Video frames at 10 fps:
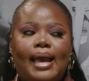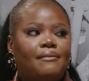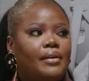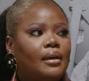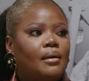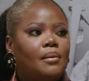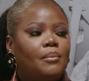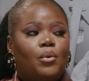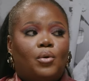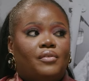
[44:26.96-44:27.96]
Having
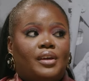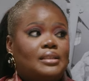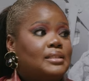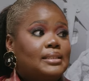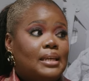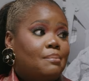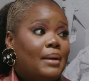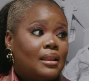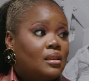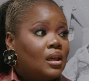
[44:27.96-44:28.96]
more of it isn't a
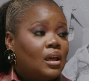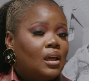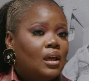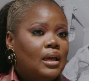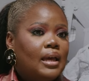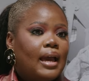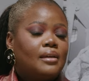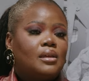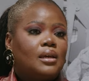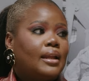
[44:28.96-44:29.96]
bad thing. Yeah.
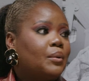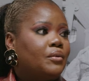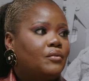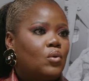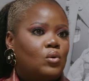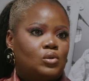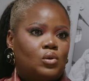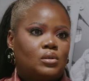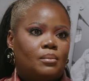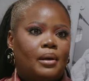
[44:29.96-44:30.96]
I think, like we've all
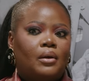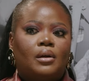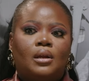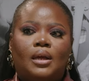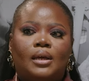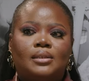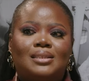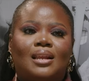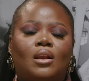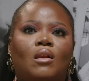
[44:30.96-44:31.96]
talked about earlier,
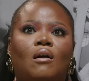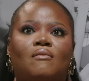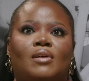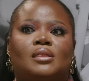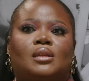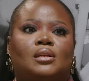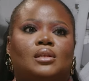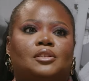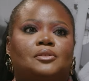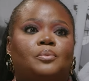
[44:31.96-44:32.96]
it's the love and the
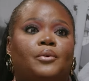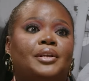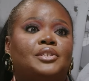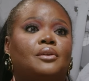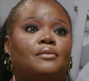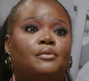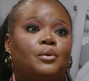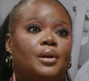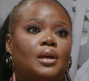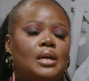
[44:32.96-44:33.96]
desperation
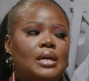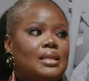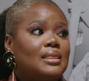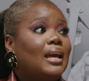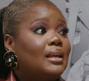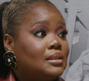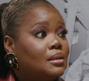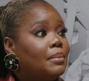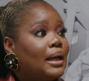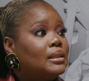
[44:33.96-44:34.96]
for it that
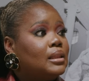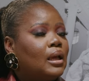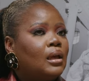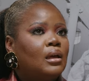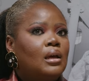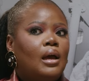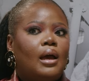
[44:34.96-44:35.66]
is a bad thing.